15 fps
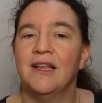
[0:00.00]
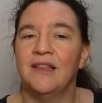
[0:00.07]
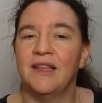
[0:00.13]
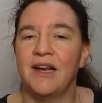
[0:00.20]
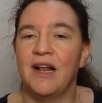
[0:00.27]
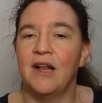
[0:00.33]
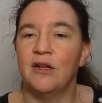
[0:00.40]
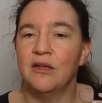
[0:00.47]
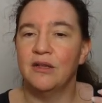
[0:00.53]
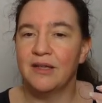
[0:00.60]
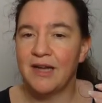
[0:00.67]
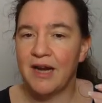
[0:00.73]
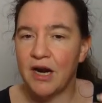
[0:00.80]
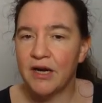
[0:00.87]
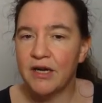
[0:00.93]
that I'll
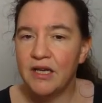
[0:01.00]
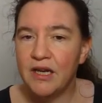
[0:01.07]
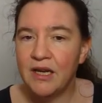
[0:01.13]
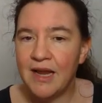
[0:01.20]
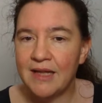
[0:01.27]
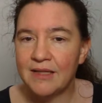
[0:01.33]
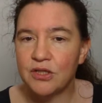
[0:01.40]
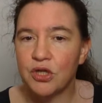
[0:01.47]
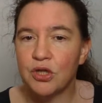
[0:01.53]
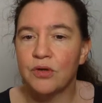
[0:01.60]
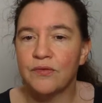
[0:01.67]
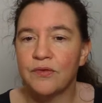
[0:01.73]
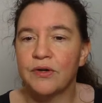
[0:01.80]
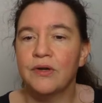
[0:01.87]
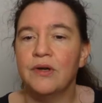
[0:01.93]
currently glance
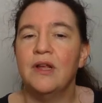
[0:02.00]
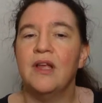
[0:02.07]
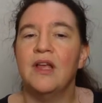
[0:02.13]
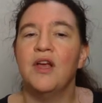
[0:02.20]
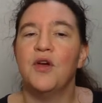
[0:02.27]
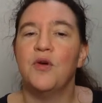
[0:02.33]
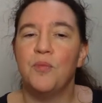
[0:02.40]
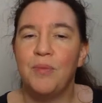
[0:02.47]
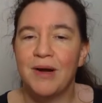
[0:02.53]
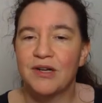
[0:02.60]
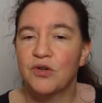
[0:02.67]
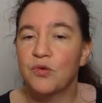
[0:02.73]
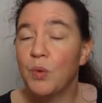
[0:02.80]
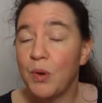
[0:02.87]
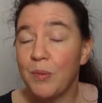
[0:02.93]
over,
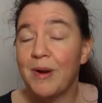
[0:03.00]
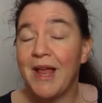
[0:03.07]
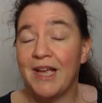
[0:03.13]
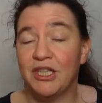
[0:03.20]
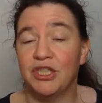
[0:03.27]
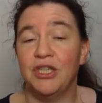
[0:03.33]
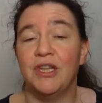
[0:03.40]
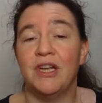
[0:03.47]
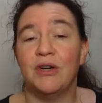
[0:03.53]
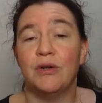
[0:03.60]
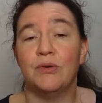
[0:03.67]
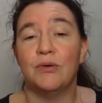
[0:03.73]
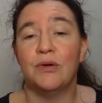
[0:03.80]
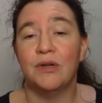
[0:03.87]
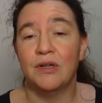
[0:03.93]
but we will actually
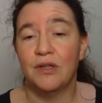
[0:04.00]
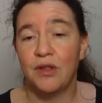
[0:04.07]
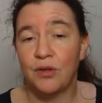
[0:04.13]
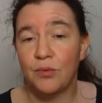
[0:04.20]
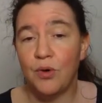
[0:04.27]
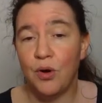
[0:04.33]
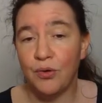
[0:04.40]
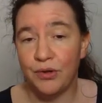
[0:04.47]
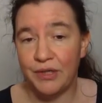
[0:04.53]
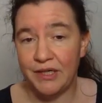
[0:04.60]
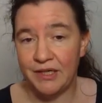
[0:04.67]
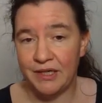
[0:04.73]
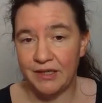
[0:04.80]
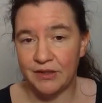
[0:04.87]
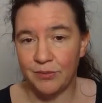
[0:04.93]
go through all the
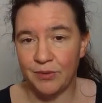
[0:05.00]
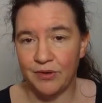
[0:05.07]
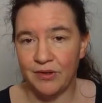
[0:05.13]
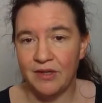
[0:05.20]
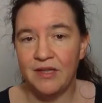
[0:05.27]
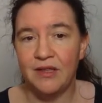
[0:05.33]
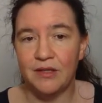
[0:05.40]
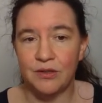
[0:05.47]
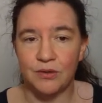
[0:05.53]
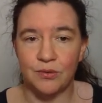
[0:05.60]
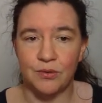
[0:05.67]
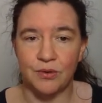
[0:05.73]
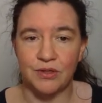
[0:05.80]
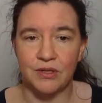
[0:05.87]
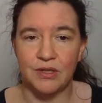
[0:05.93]
details in this
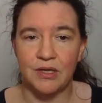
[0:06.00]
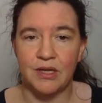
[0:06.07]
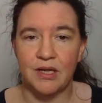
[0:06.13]
course.